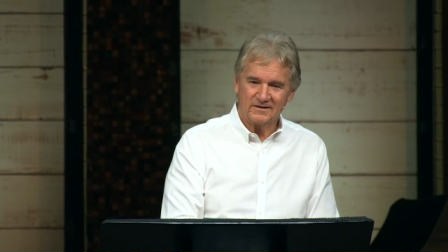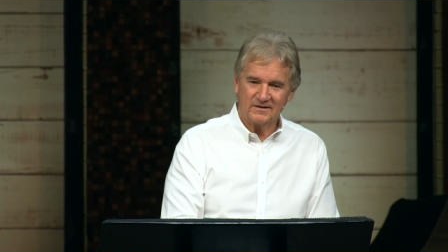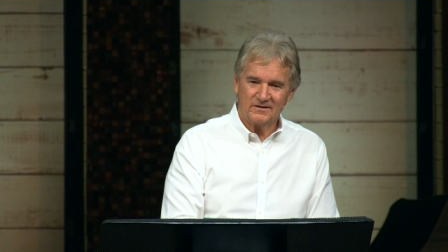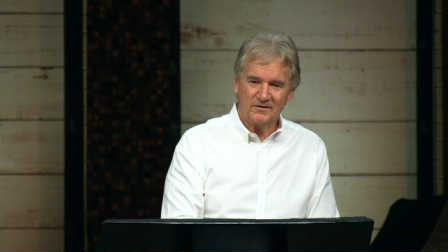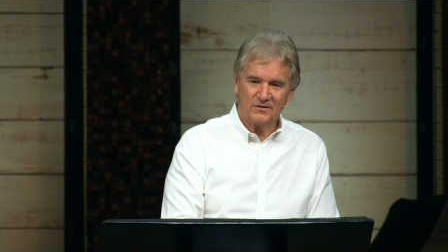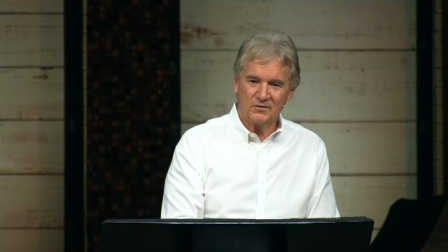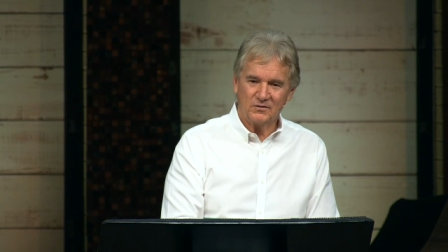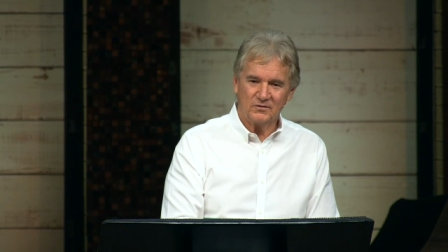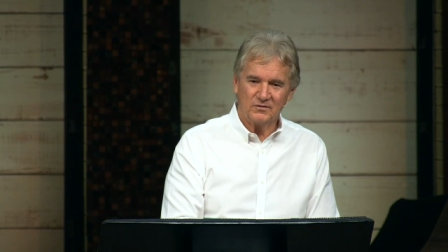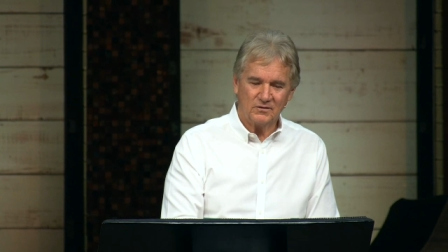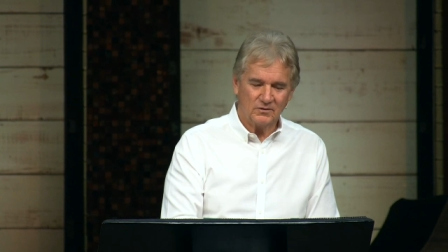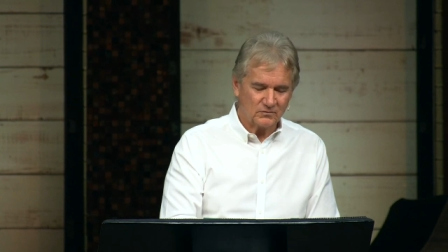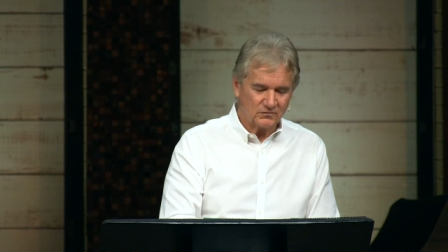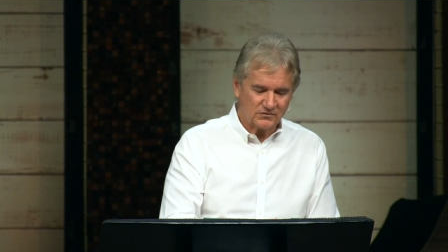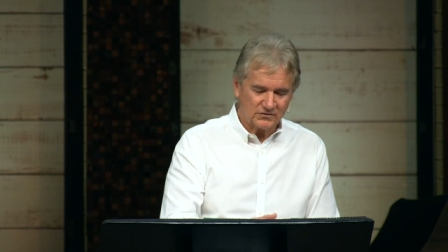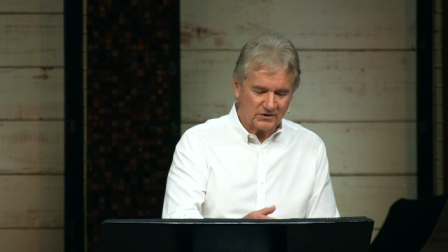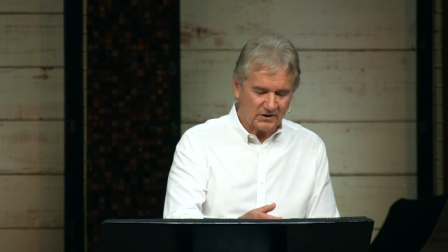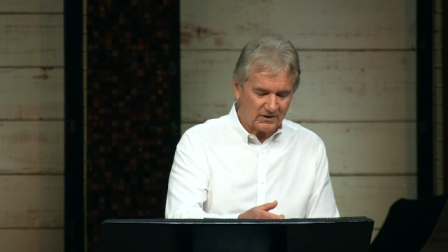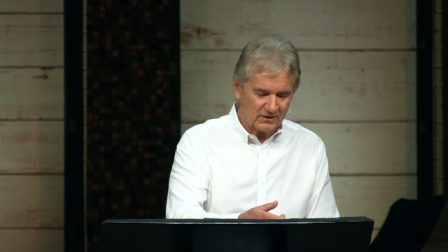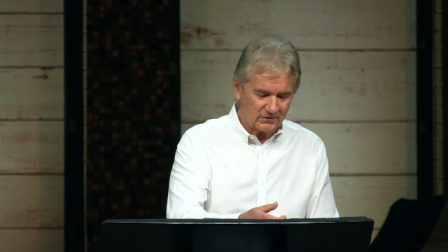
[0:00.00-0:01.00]
No no
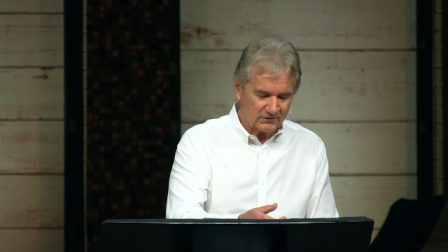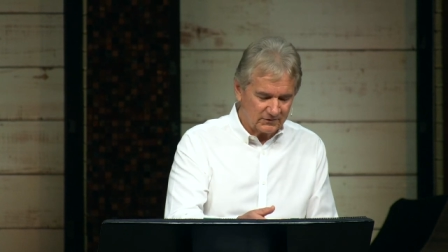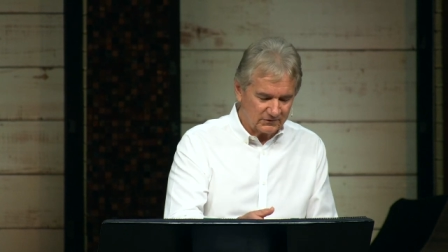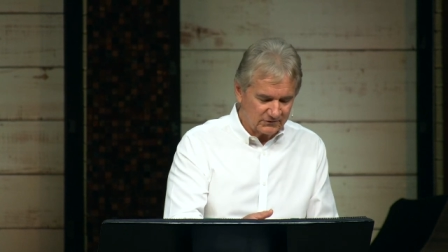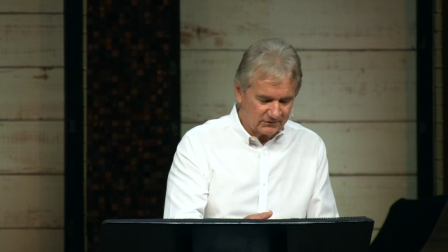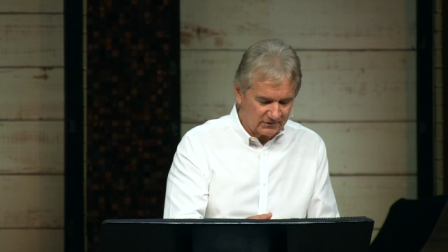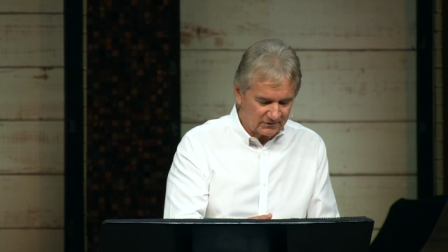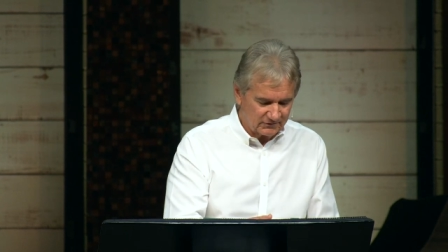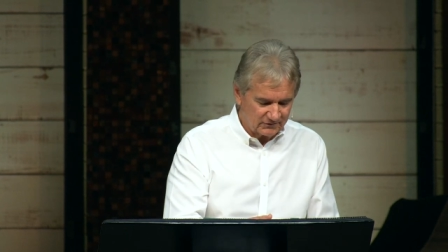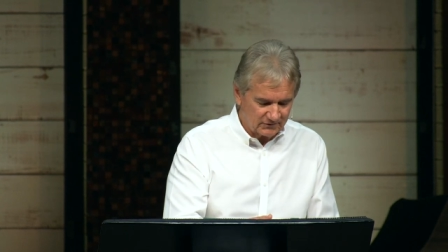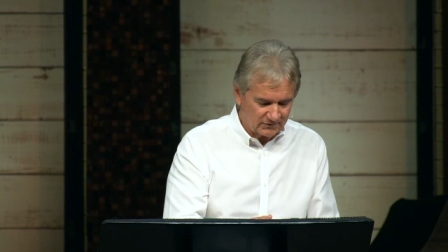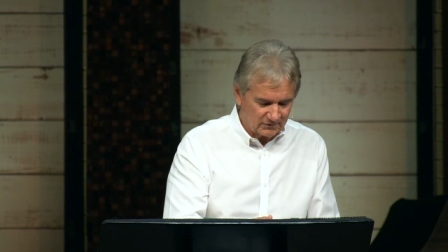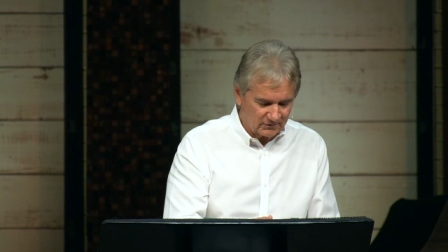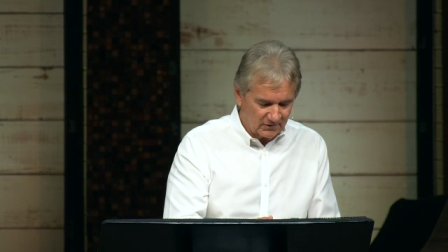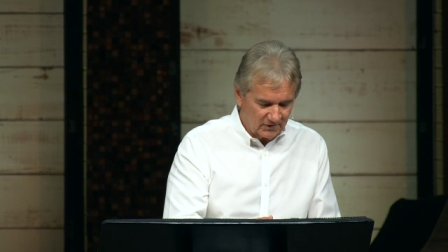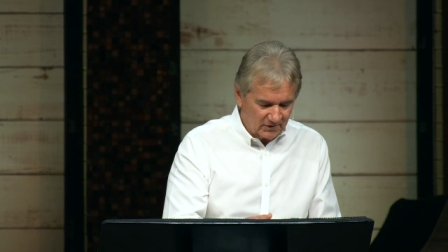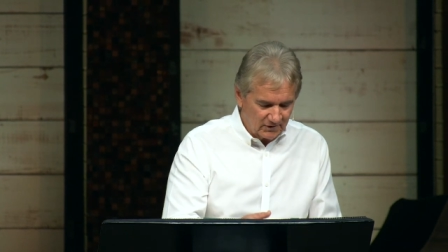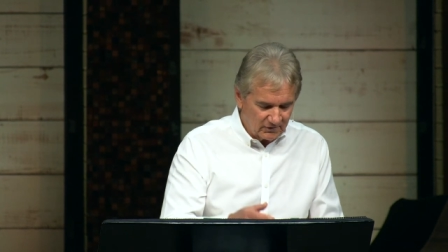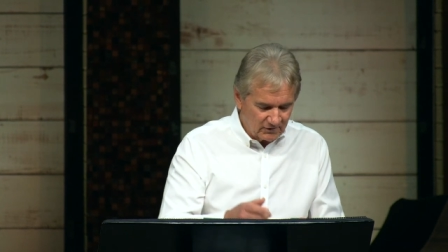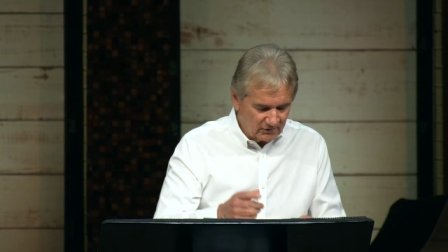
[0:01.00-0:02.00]
child. It says here.
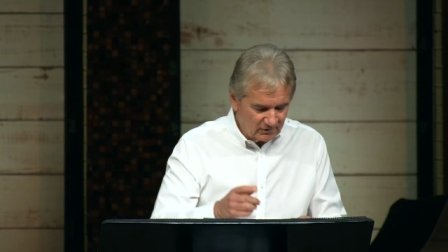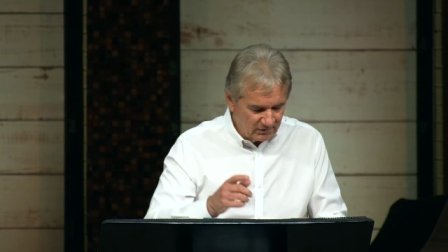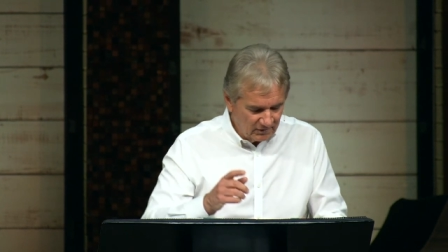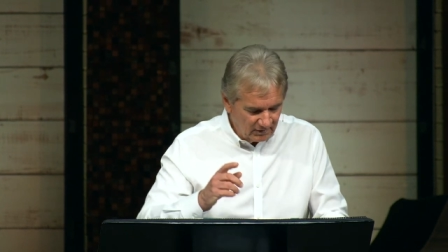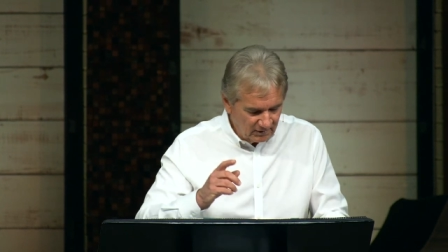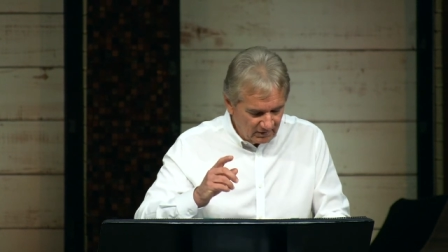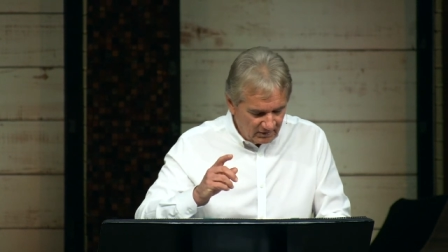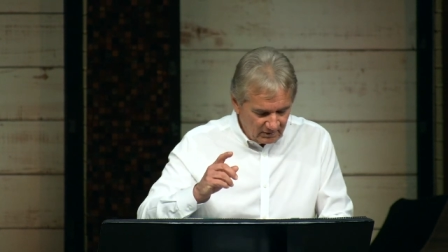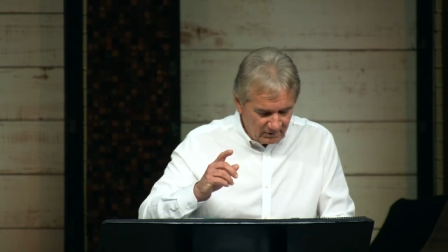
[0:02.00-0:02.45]
N-